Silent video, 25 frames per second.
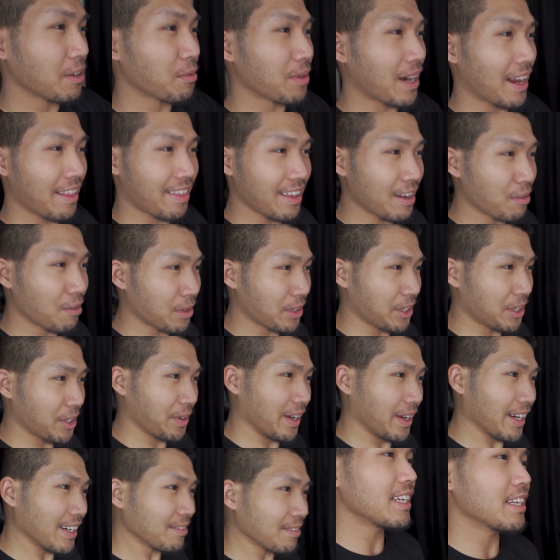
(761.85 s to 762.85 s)
what I think we're
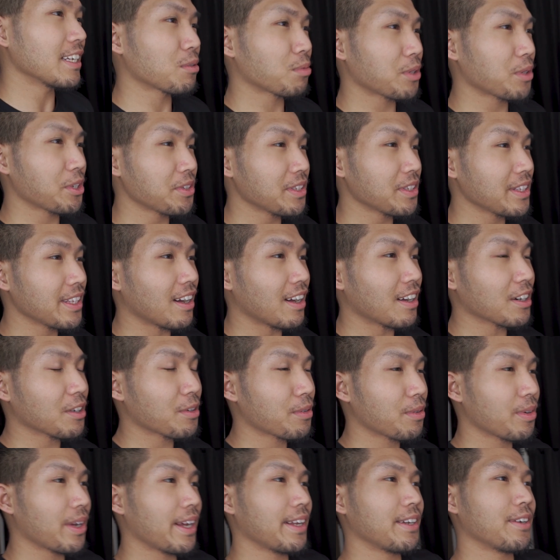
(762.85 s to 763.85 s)
doing is we're using the
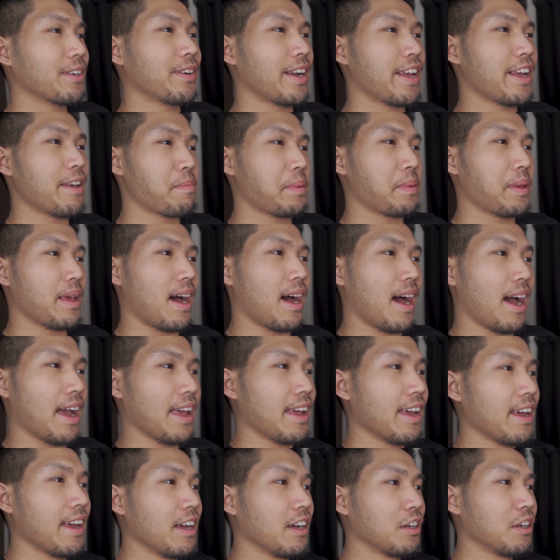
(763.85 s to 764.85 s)
onCreate node
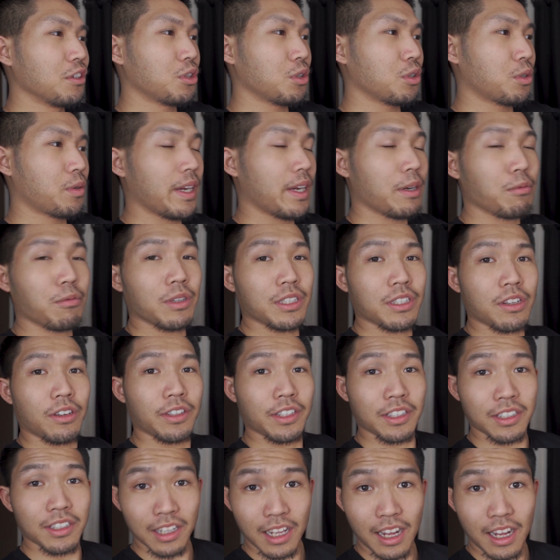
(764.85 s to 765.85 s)
API to create what's
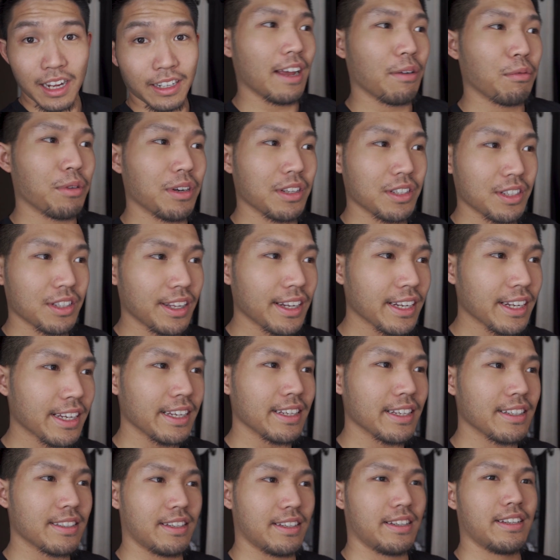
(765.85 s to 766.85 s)
called a slug. And what a slug
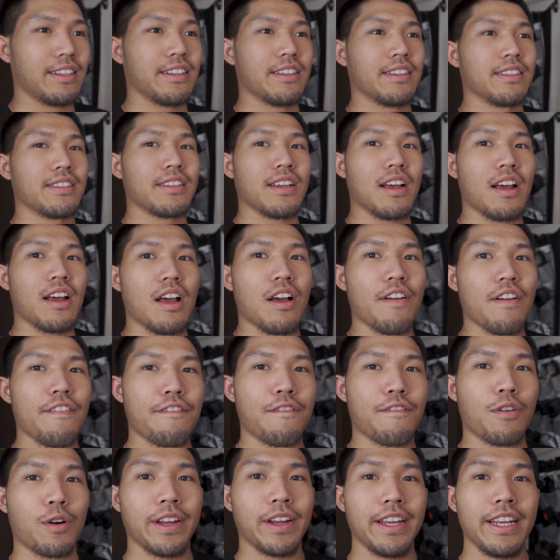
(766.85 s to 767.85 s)
is
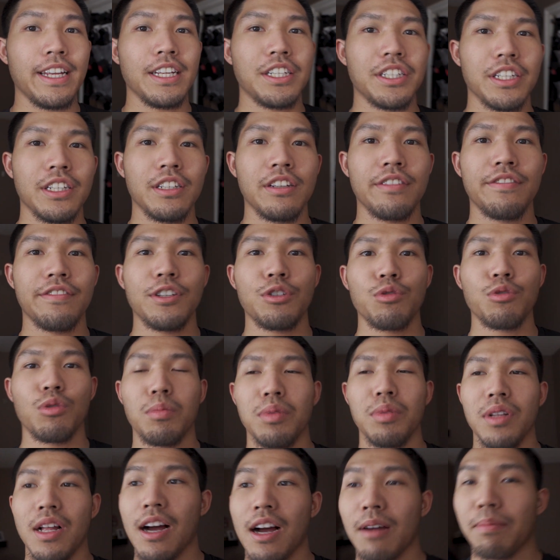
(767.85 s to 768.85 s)
for each individual
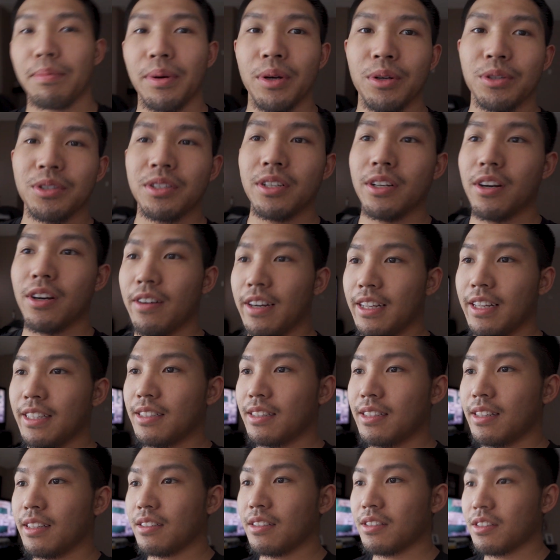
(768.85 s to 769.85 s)
blog post in our
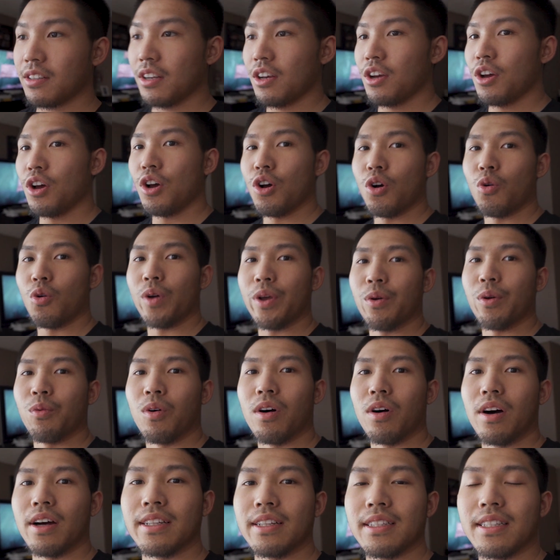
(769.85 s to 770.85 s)
instance, we
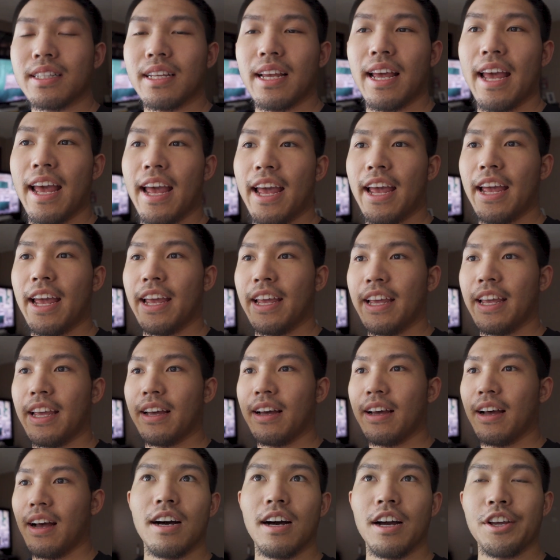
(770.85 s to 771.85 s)
want a
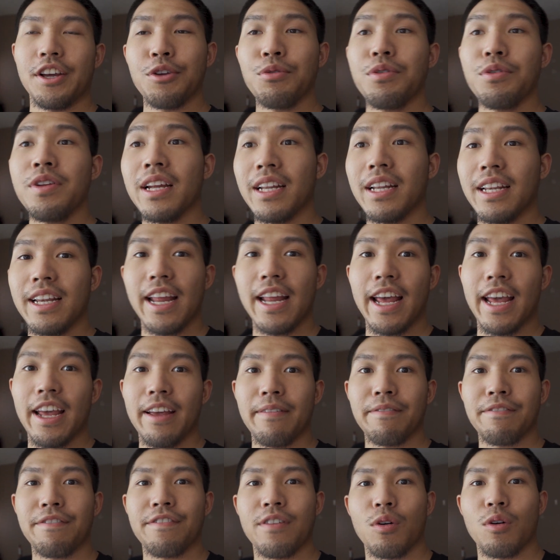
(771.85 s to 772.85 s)
unique
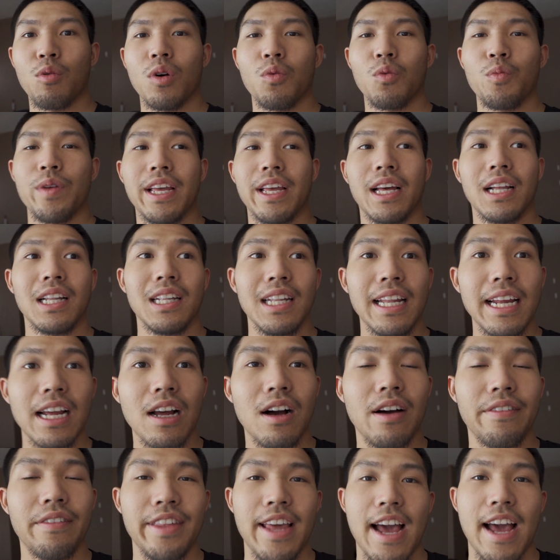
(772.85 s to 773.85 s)
name for when we click
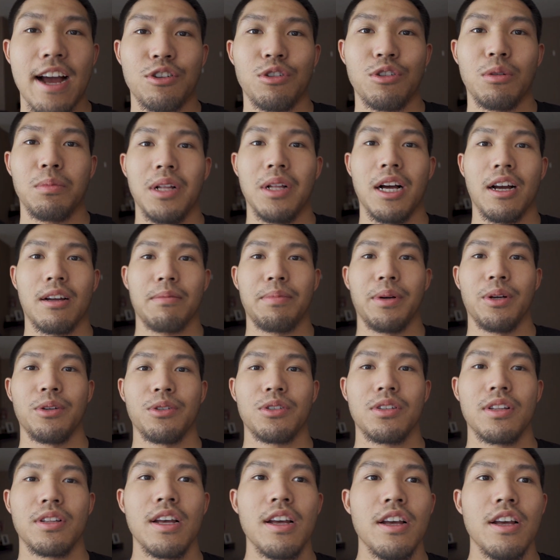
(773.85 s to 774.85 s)
on the actual blog
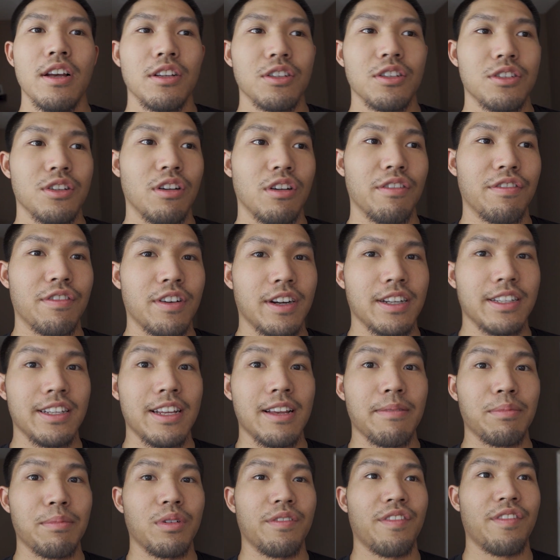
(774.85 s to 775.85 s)
post. So for
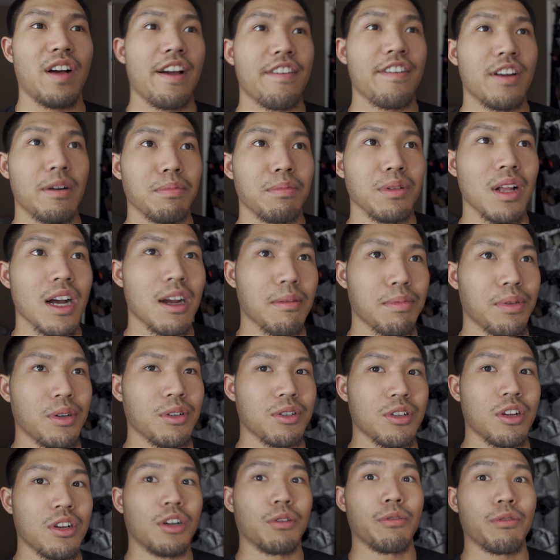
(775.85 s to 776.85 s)
example, if I had a blog
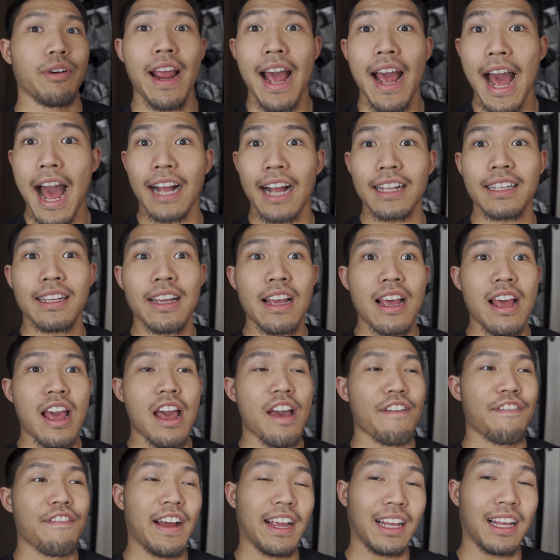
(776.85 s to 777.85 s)
post called React,
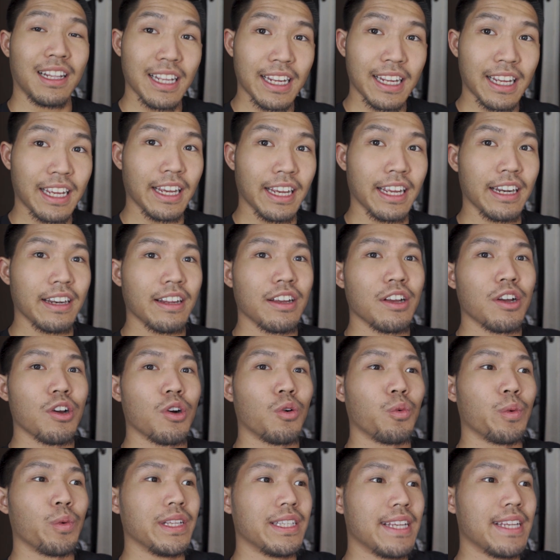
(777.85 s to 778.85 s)
if I click it,
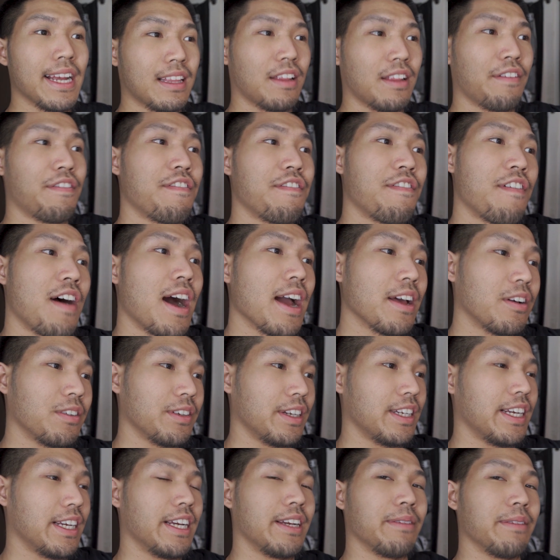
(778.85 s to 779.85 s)
we take the file
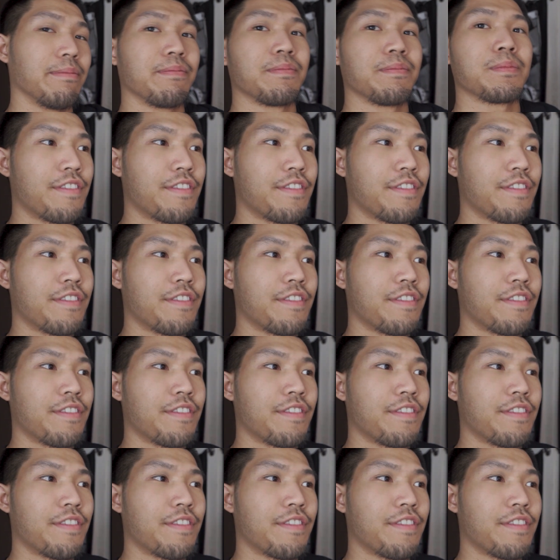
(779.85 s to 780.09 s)
name